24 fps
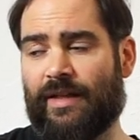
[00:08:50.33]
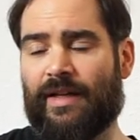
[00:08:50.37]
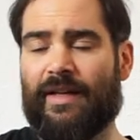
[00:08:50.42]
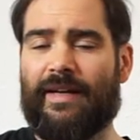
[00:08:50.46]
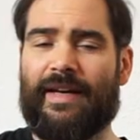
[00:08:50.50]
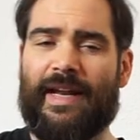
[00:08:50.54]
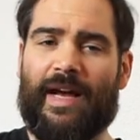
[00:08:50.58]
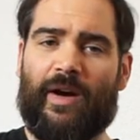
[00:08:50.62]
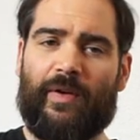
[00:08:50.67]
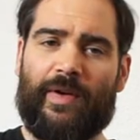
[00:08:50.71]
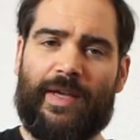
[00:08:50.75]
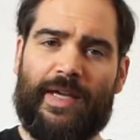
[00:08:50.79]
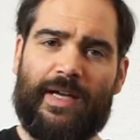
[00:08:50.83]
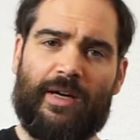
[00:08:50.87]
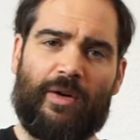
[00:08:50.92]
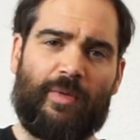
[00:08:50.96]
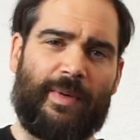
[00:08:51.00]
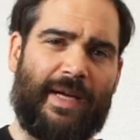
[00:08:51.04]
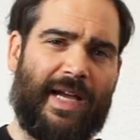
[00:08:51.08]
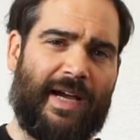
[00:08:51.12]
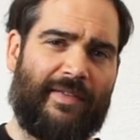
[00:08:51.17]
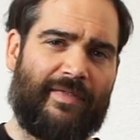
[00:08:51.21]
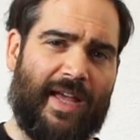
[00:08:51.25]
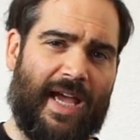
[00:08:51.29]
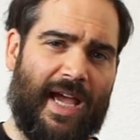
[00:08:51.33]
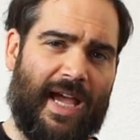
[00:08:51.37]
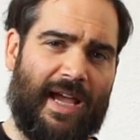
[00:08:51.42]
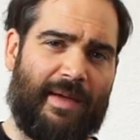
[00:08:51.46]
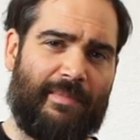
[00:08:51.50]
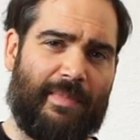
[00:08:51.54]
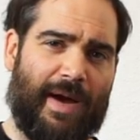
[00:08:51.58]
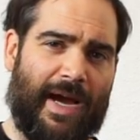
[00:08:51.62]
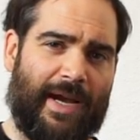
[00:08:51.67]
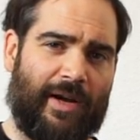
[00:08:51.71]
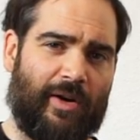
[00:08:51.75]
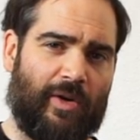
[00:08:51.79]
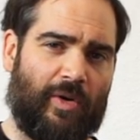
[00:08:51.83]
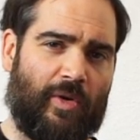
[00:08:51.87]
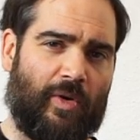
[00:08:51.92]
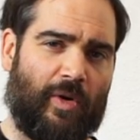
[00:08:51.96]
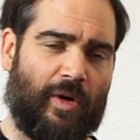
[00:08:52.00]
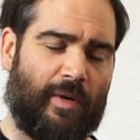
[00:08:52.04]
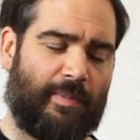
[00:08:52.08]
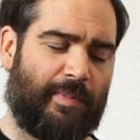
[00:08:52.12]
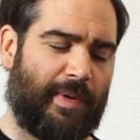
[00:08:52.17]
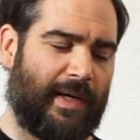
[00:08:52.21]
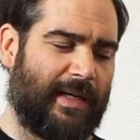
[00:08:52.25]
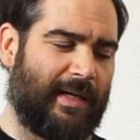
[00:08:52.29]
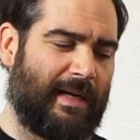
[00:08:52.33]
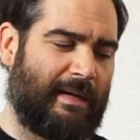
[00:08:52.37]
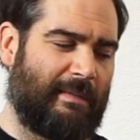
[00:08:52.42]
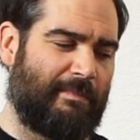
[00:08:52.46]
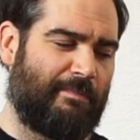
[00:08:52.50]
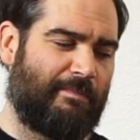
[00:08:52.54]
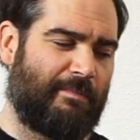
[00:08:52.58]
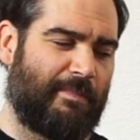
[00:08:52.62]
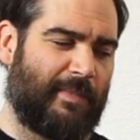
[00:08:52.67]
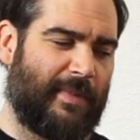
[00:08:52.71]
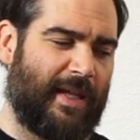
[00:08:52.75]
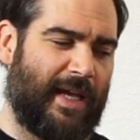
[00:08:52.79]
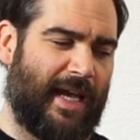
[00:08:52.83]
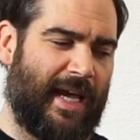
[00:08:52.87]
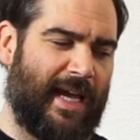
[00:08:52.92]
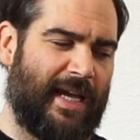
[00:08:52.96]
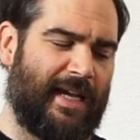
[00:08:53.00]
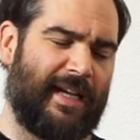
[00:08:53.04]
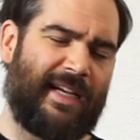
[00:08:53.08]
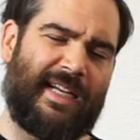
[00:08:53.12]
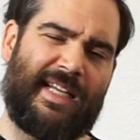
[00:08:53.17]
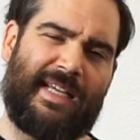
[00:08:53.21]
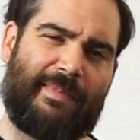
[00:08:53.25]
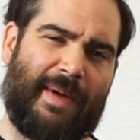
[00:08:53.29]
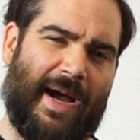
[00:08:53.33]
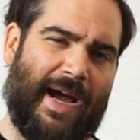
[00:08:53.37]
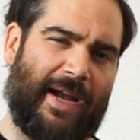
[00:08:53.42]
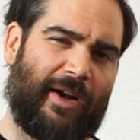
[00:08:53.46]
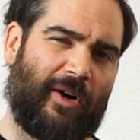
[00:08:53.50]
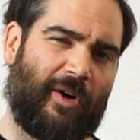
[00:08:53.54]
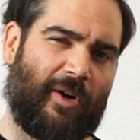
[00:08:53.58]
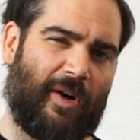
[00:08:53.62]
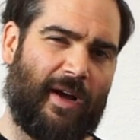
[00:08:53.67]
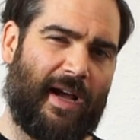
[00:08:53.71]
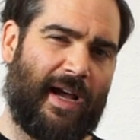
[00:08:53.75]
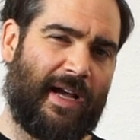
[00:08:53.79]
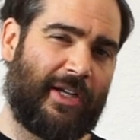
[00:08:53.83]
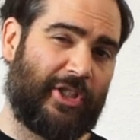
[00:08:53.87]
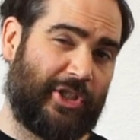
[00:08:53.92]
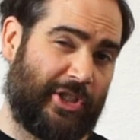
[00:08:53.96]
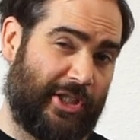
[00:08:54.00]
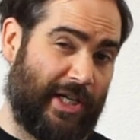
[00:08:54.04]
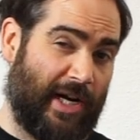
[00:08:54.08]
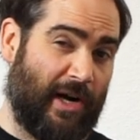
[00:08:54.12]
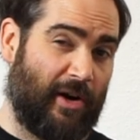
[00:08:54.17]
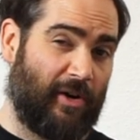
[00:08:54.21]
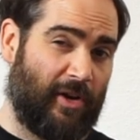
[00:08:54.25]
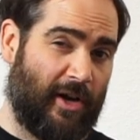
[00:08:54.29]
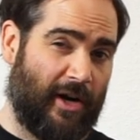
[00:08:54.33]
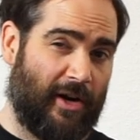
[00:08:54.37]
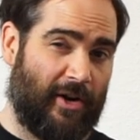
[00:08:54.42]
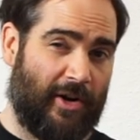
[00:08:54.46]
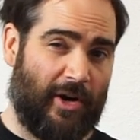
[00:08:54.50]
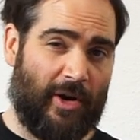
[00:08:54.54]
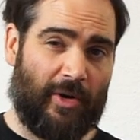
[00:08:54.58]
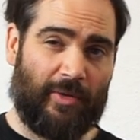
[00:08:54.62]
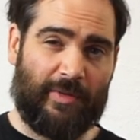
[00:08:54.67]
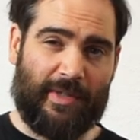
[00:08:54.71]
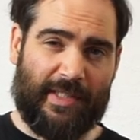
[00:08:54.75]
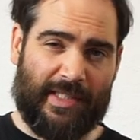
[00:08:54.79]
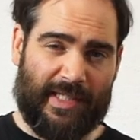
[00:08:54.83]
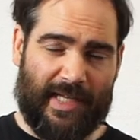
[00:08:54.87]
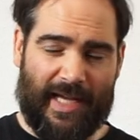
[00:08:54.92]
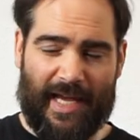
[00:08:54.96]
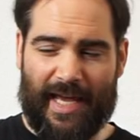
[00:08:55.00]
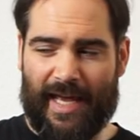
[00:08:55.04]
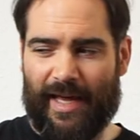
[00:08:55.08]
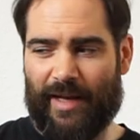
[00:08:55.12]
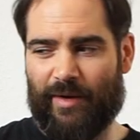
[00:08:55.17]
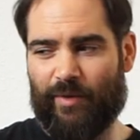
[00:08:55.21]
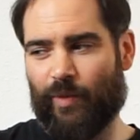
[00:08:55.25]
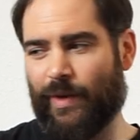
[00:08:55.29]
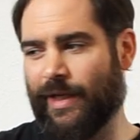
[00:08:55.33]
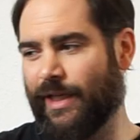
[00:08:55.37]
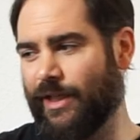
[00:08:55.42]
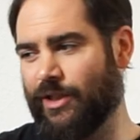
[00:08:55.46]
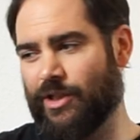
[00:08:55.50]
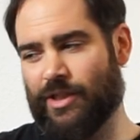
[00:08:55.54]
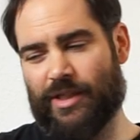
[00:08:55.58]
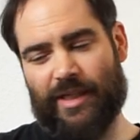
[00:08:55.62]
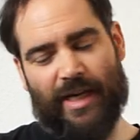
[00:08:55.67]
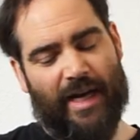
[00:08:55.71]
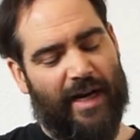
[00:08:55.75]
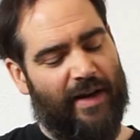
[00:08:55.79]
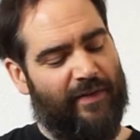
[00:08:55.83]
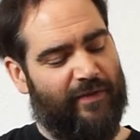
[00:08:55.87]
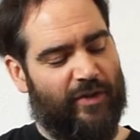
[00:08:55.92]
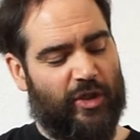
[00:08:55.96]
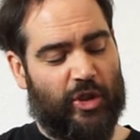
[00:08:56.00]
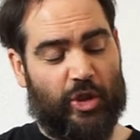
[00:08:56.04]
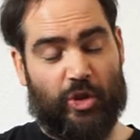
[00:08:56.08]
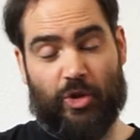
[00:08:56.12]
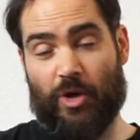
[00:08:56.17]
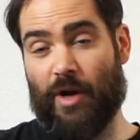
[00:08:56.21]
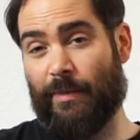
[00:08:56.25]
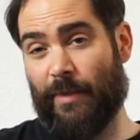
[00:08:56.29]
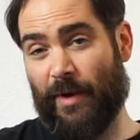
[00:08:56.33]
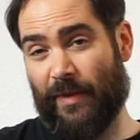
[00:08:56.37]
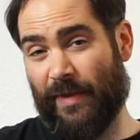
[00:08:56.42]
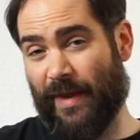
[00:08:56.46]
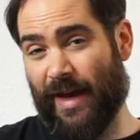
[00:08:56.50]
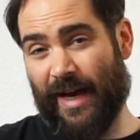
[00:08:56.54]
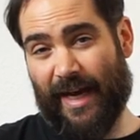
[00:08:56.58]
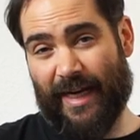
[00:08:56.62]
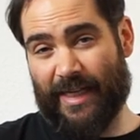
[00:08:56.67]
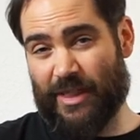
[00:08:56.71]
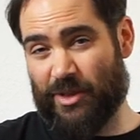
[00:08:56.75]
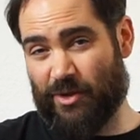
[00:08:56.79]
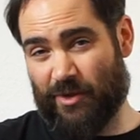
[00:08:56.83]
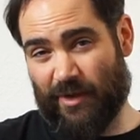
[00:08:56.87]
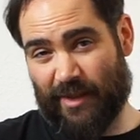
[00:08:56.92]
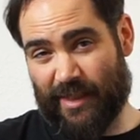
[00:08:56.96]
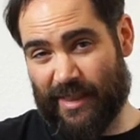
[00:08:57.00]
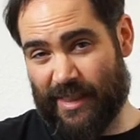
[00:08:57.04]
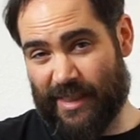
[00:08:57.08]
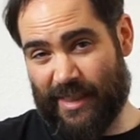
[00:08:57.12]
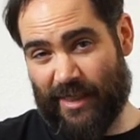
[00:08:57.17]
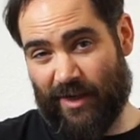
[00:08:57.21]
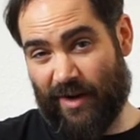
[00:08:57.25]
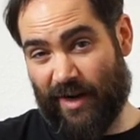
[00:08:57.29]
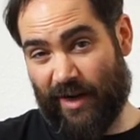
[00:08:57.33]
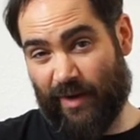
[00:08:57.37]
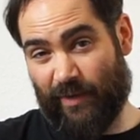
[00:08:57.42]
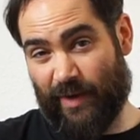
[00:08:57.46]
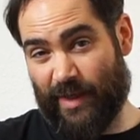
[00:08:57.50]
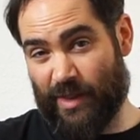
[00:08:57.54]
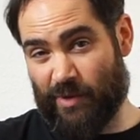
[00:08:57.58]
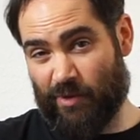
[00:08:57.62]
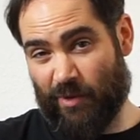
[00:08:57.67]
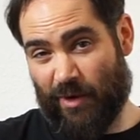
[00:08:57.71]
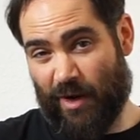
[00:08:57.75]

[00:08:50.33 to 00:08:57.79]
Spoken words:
Now here we have the A minor chord, but the A and E minor share a lot of notes, and we can just kind of strum on the high strings here anyways.